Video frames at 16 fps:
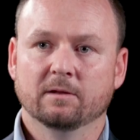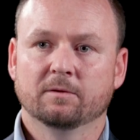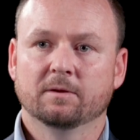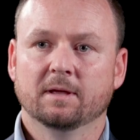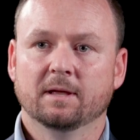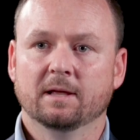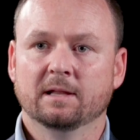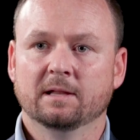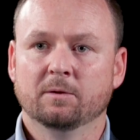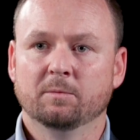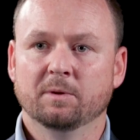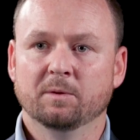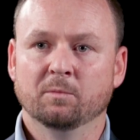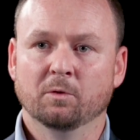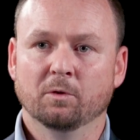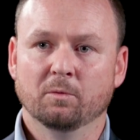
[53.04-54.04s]
look, a little
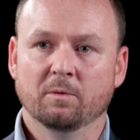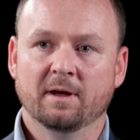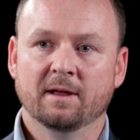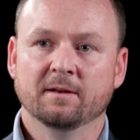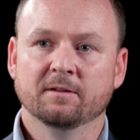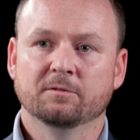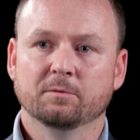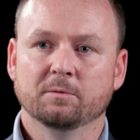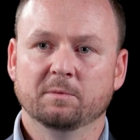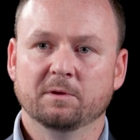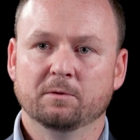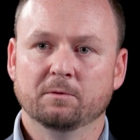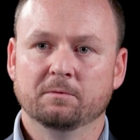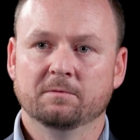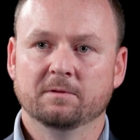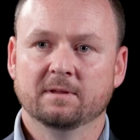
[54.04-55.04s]
bit more awareness would be
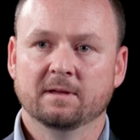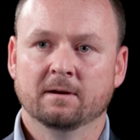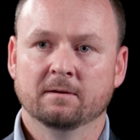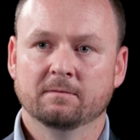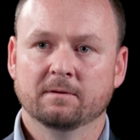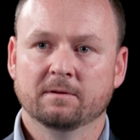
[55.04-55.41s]
good for the young